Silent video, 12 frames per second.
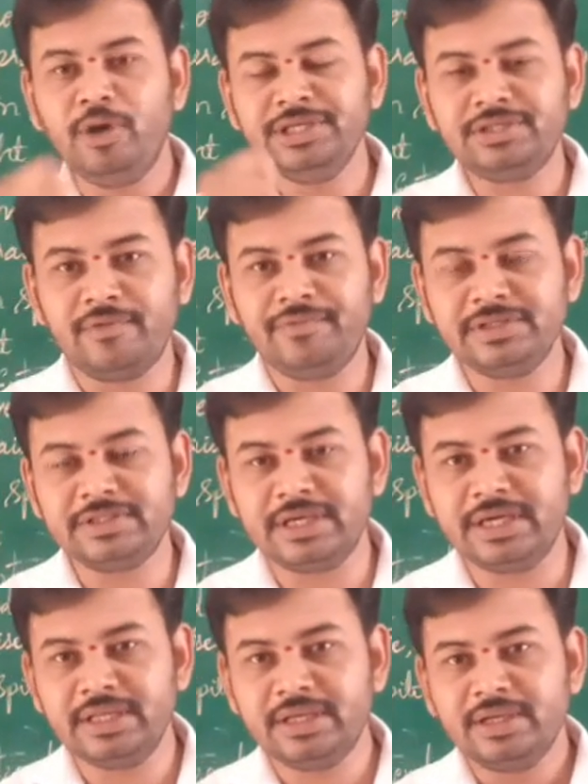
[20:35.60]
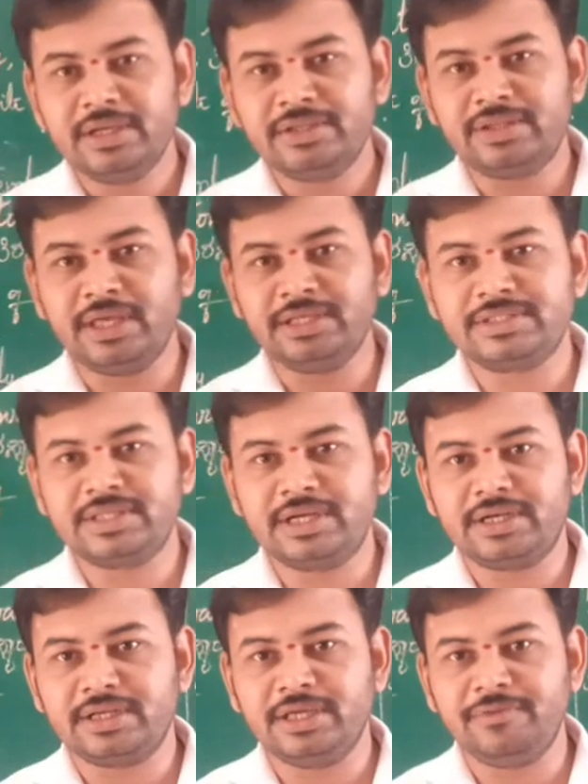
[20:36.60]
police officer thinks
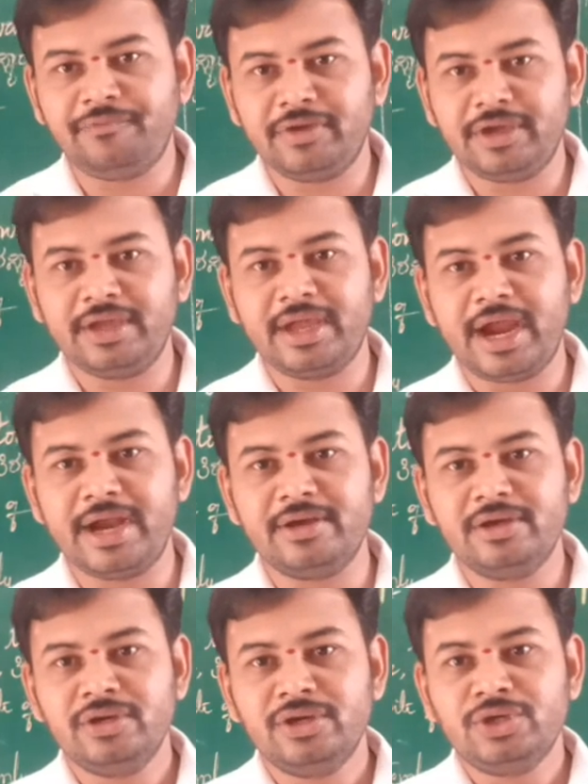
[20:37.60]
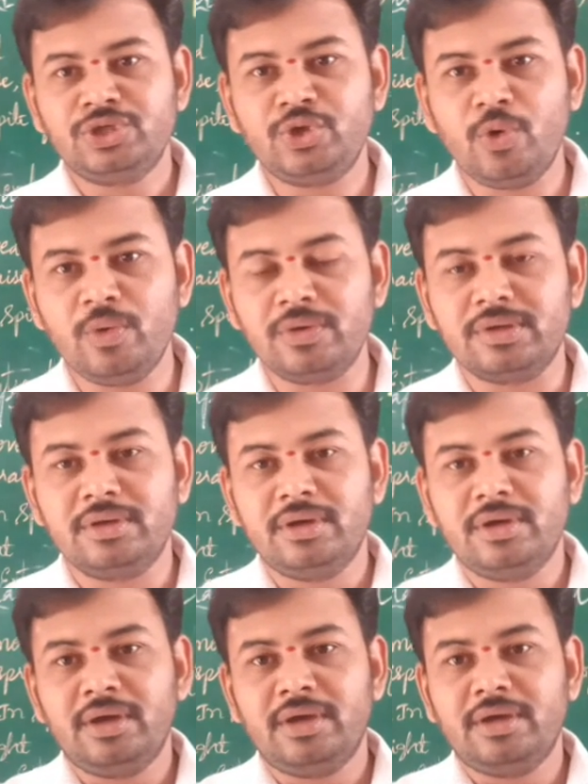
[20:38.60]
that if he had
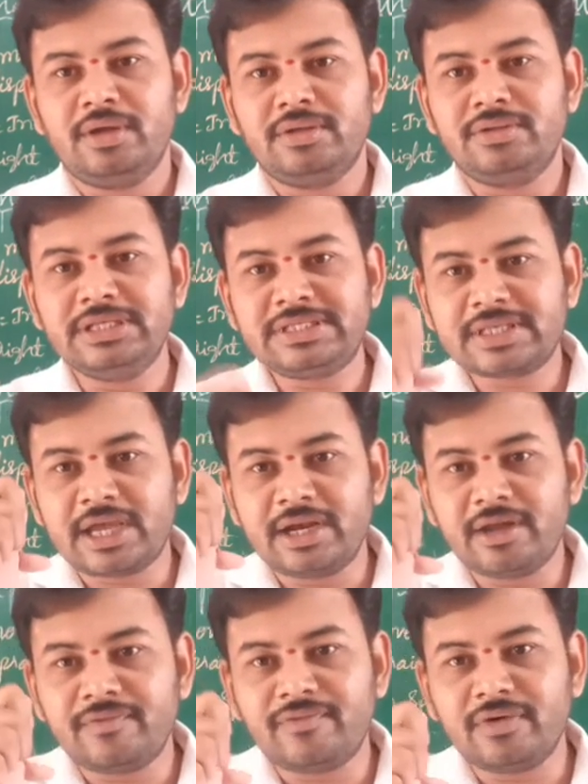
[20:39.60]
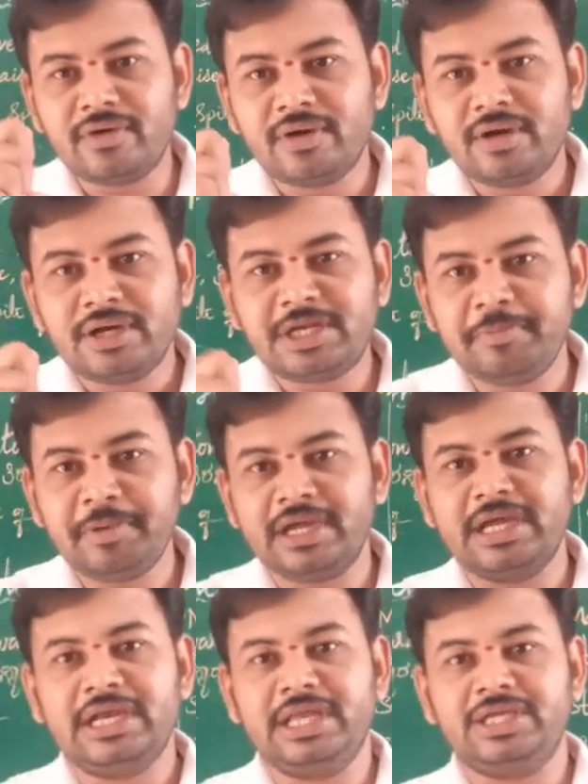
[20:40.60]
shown this kind of
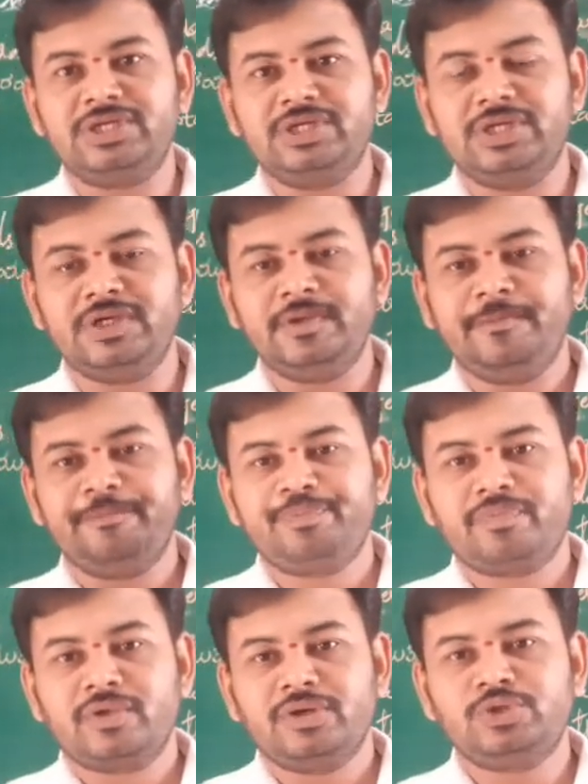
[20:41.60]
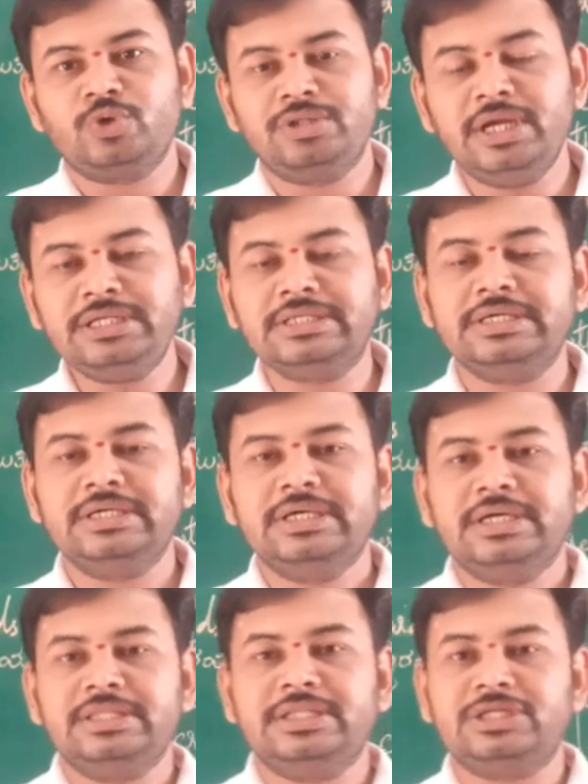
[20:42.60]
typical nature, so that
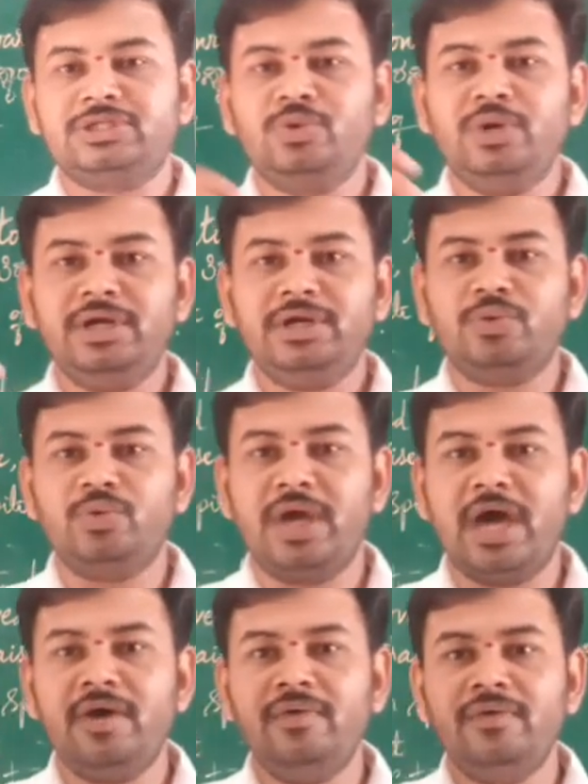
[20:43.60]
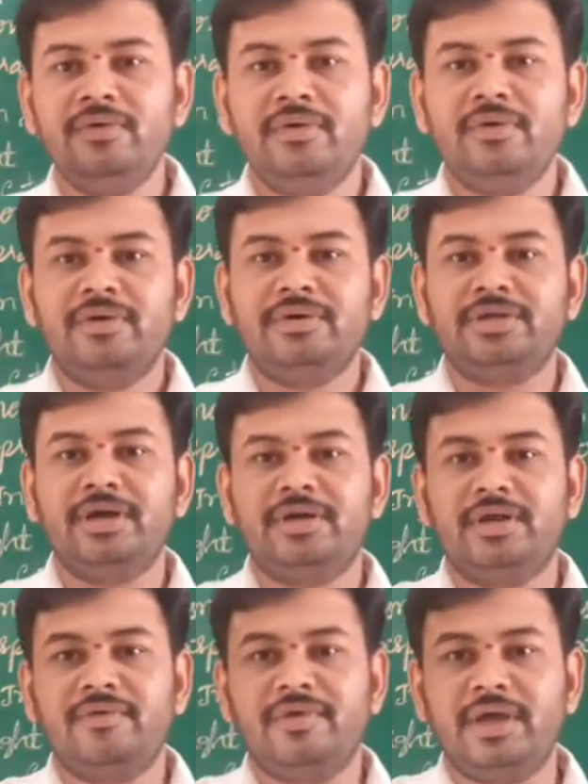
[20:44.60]
the student would have
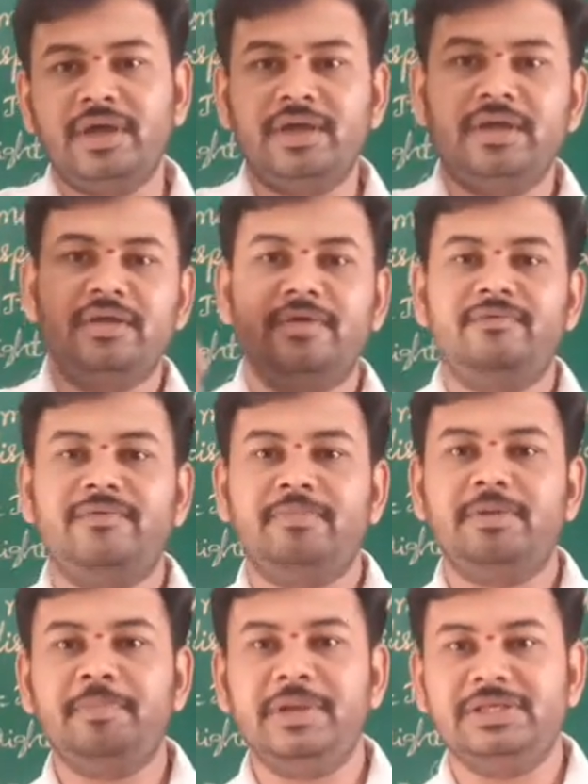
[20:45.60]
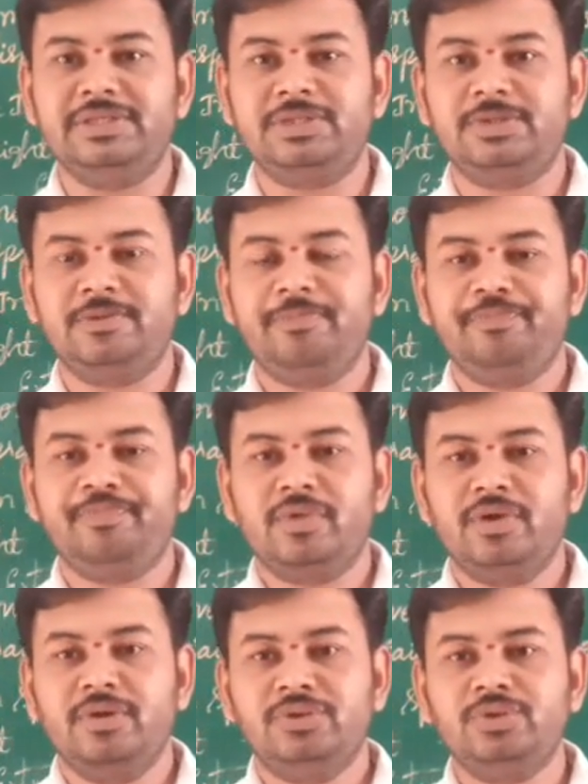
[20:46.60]
turned away from the place.
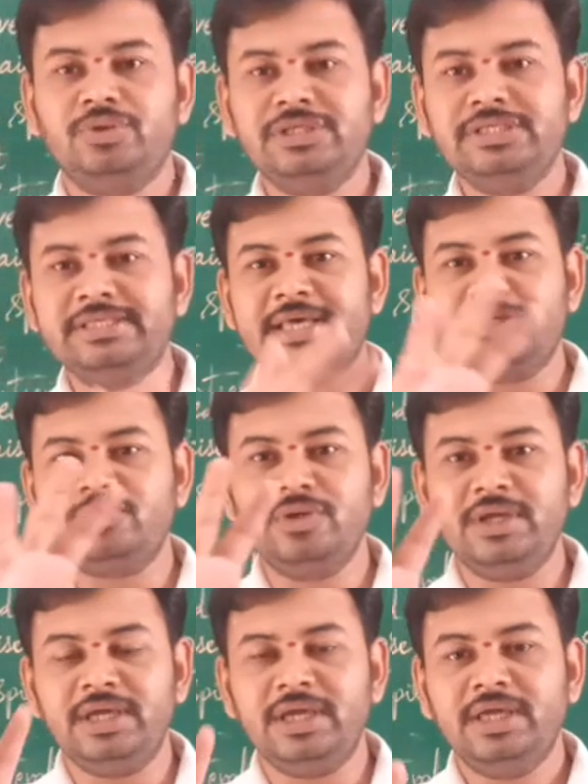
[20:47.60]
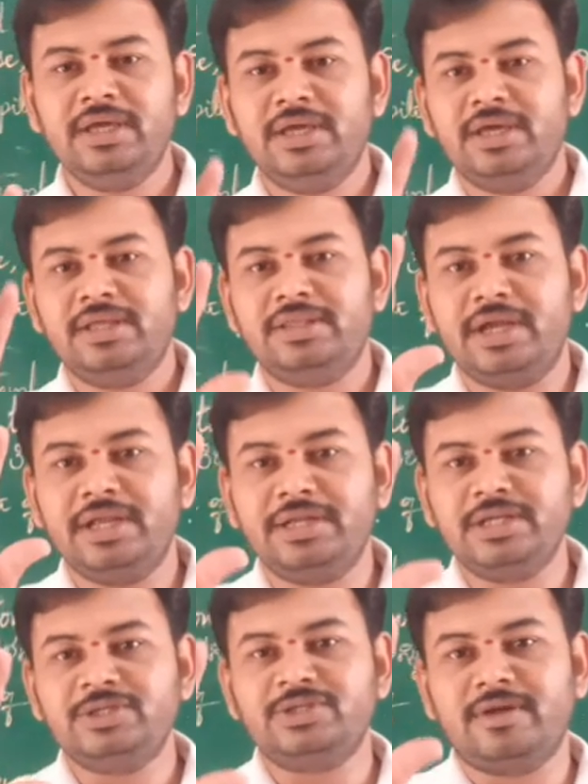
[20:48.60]
So this is actually the
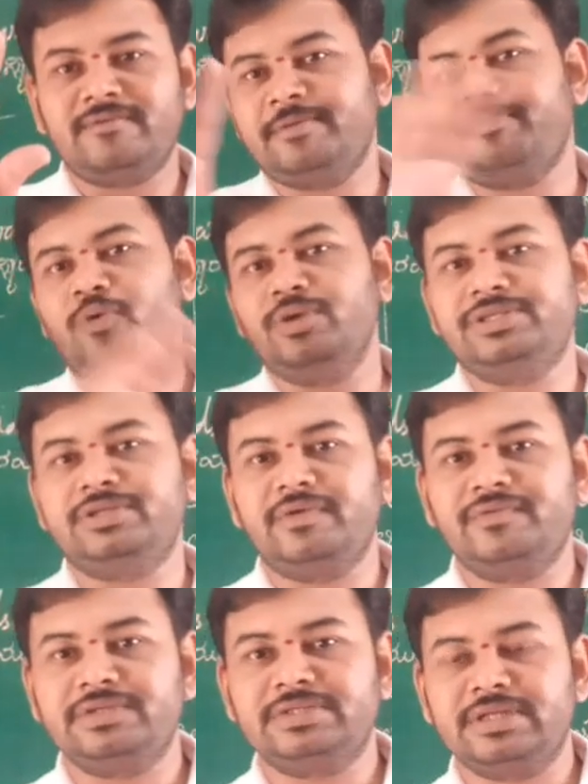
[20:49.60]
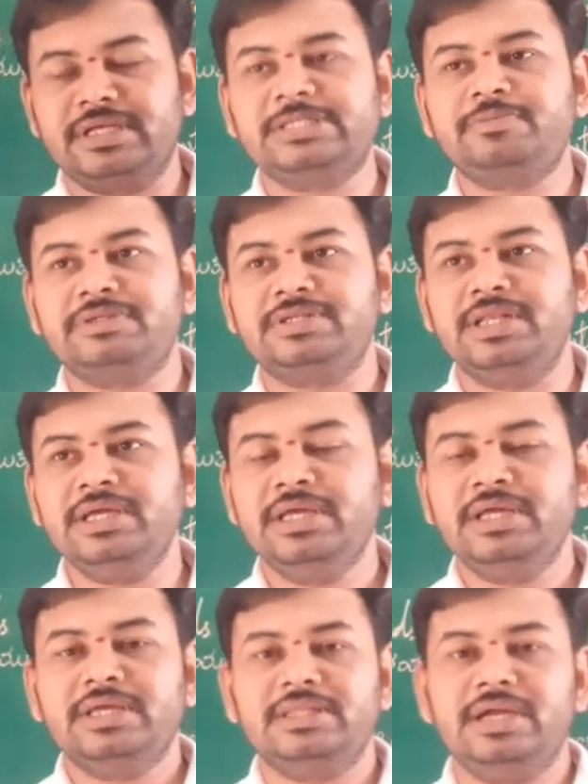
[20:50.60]
intention of the police officer,
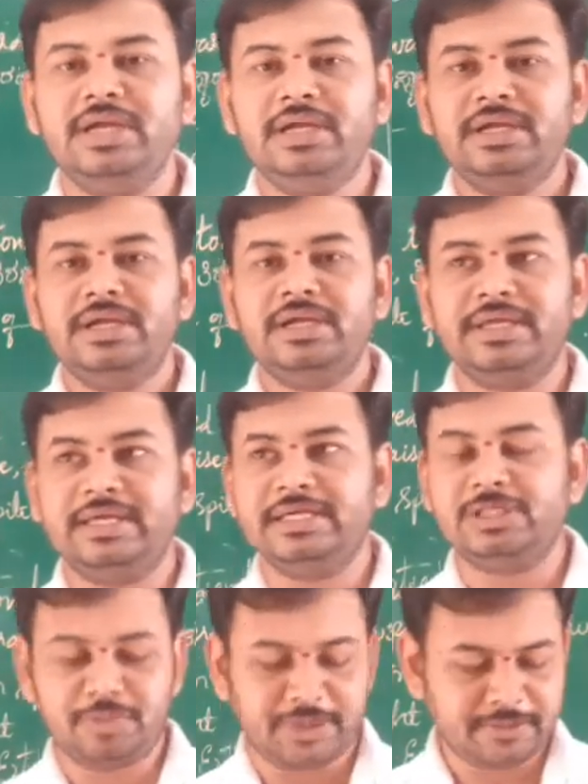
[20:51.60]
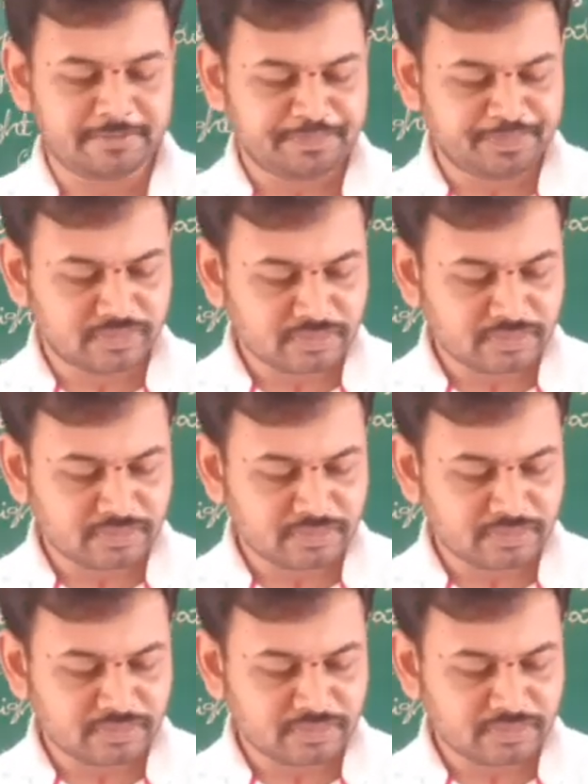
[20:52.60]
especially the DSP.